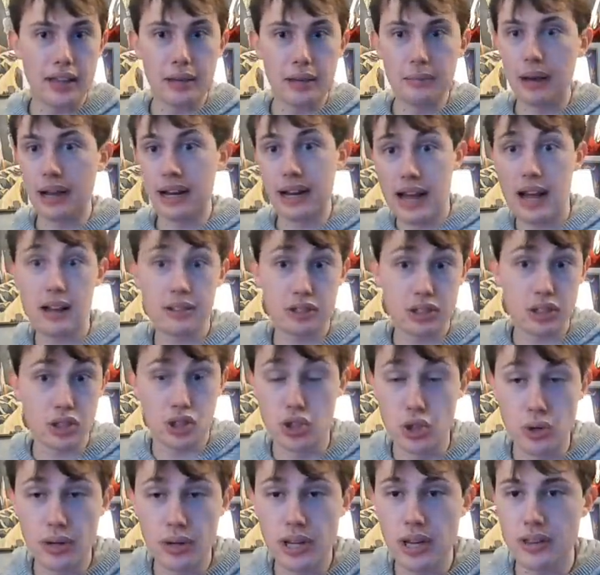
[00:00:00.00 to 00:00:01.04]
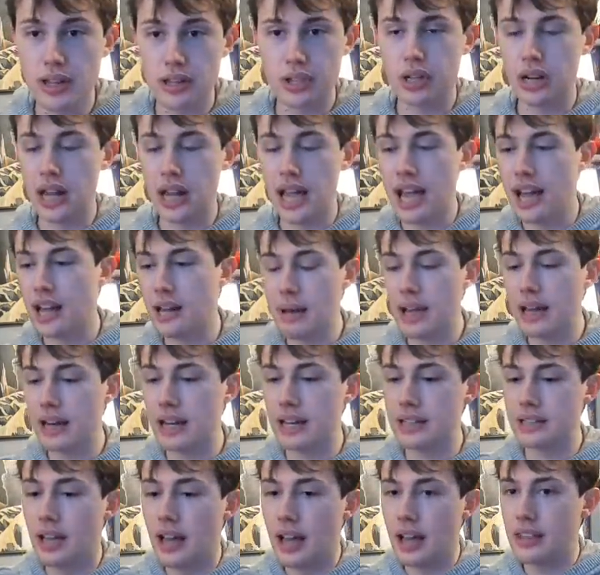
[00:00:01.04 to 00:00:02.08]
they might announce the studio that's gonna animate
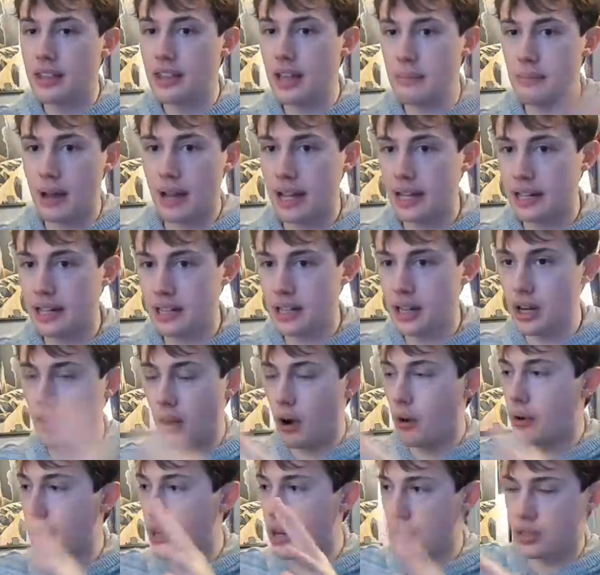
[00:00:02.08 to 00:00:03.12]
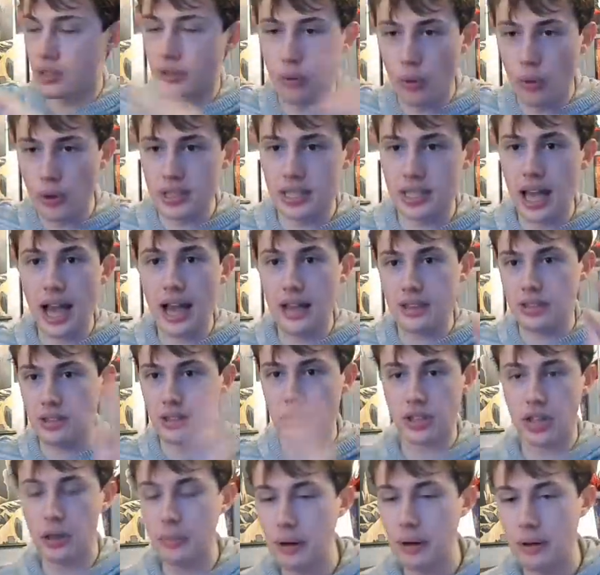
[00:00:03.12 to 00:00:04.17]
it they might you know oh here's the voice cast
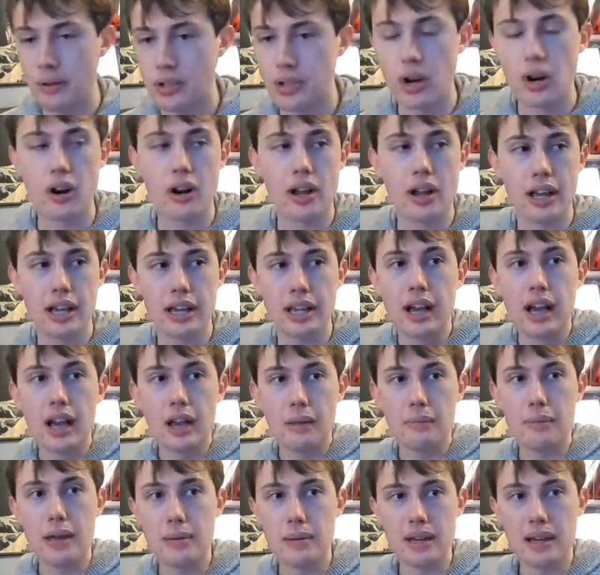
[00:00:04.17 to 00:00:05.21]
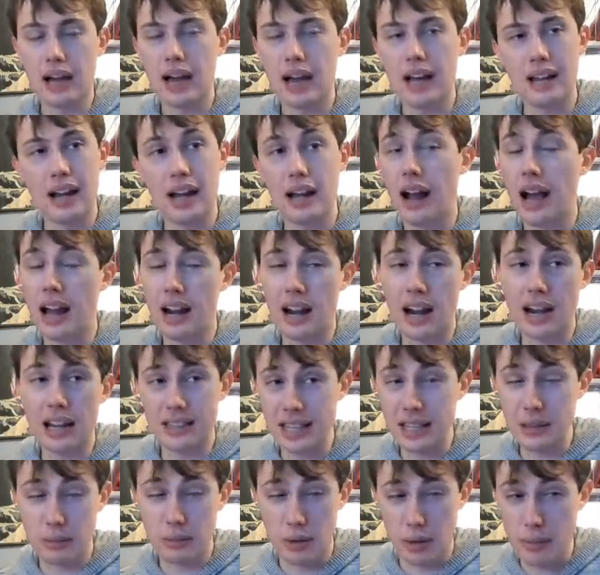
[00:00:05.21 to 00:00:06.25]
that's gonna be returning maybe I, I, I
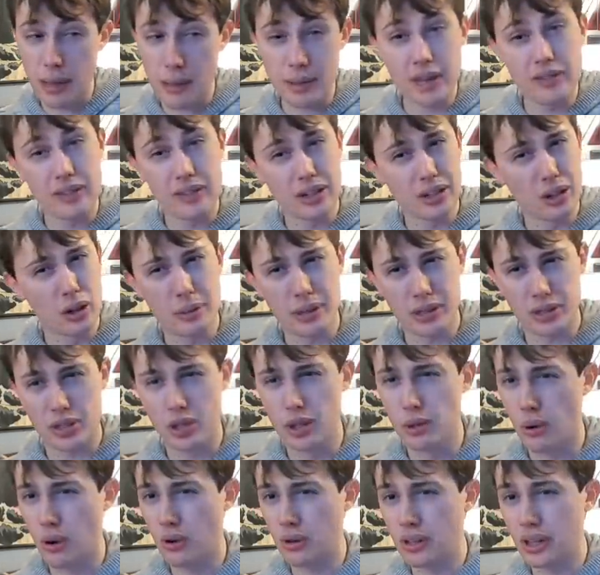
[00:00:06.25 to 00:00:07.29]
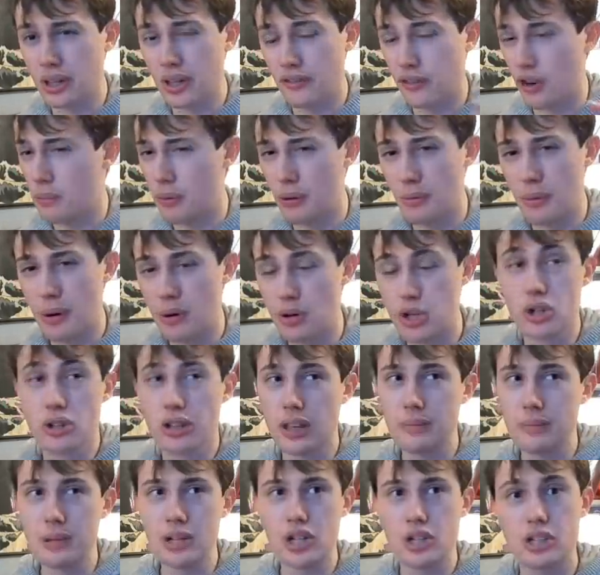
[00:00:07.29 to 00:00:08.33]
think we're maybe even a little bit too early for promotional
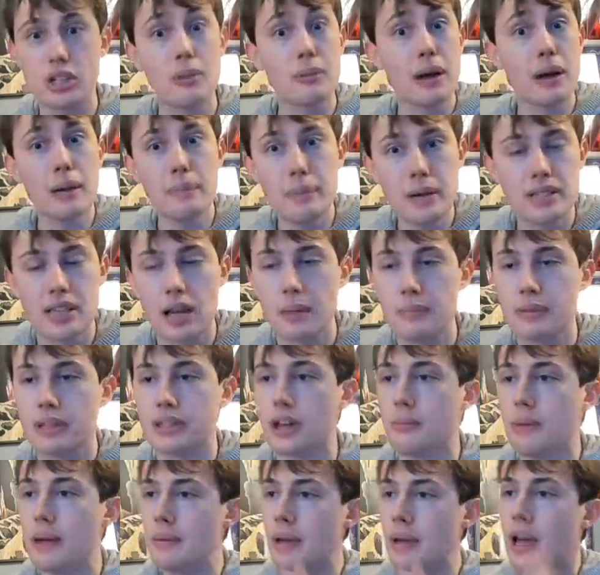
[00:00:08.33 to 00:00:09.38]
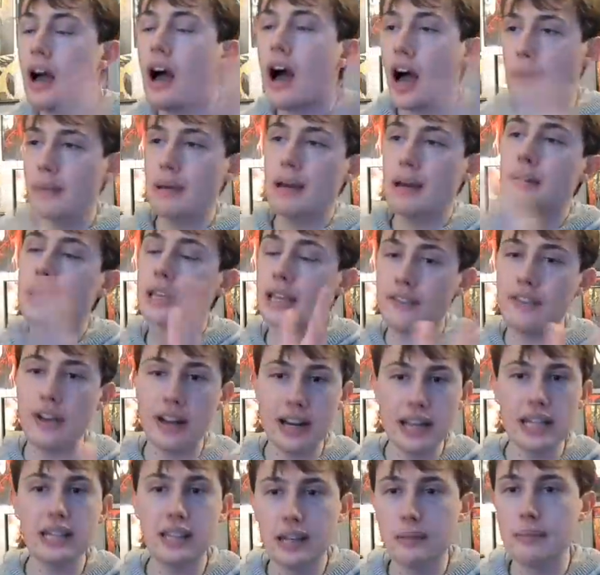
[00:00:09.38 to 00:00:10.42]
images there might be something though maybe i mean like if
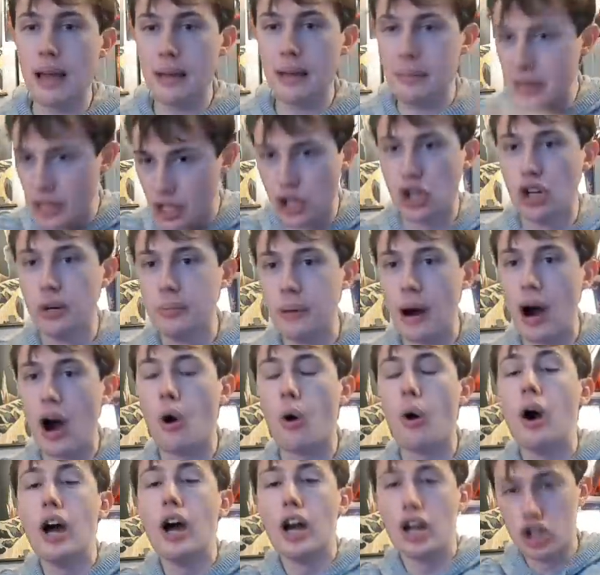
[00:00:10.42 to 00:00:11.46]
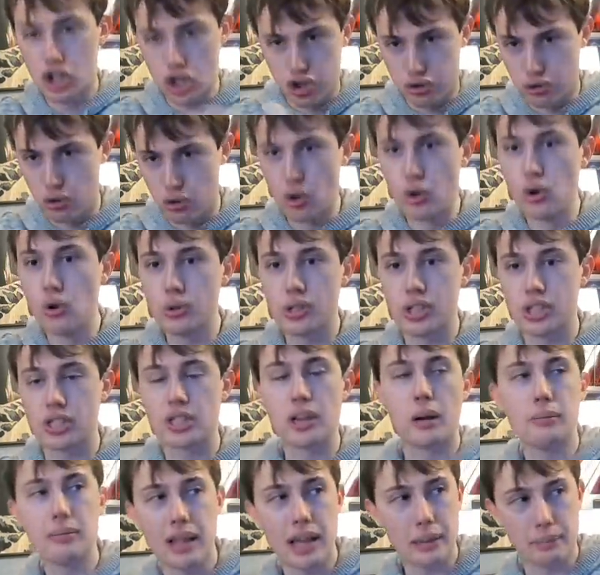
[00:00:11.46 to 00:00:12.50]
anything maybe kubo drew
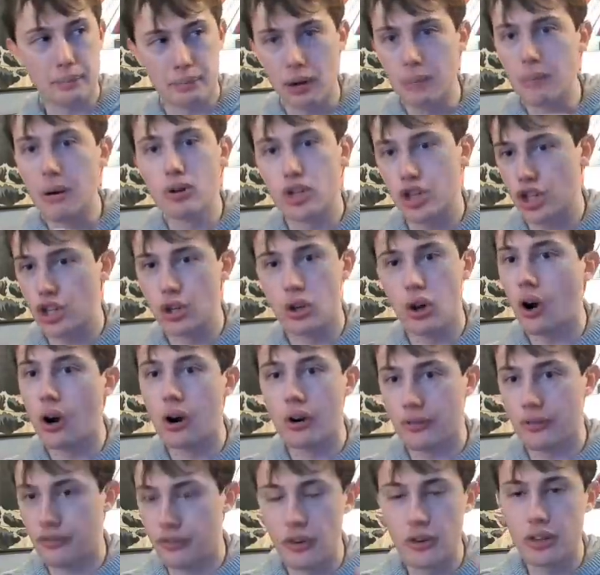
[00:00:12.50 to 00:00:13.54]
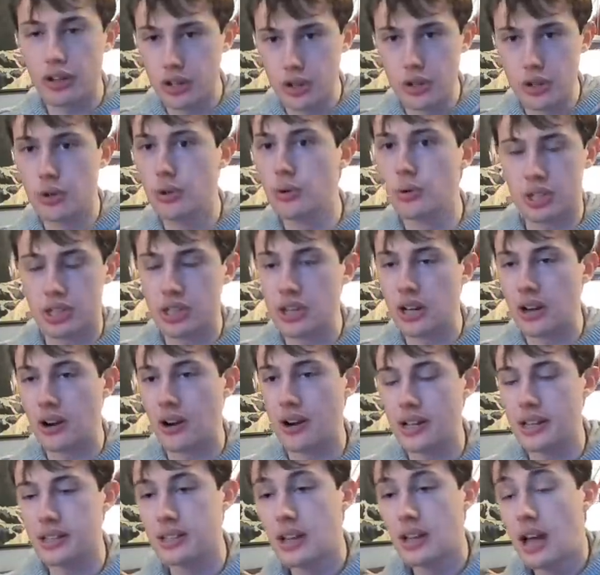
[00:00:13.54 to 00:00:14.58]
some like promotional art for the new series
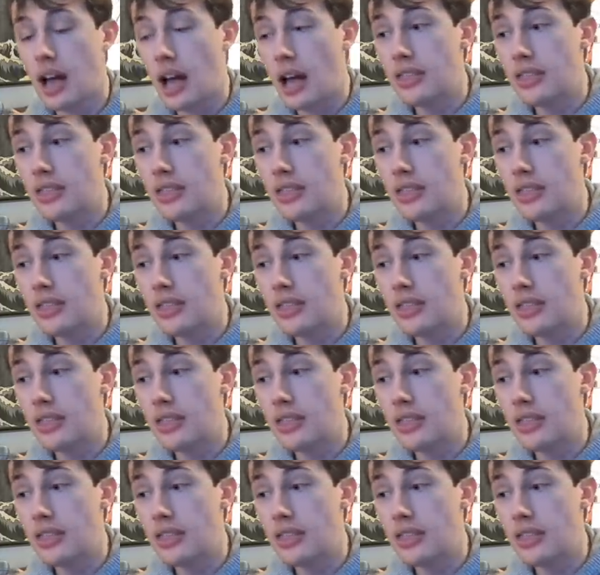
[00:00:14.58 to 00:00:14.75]
series.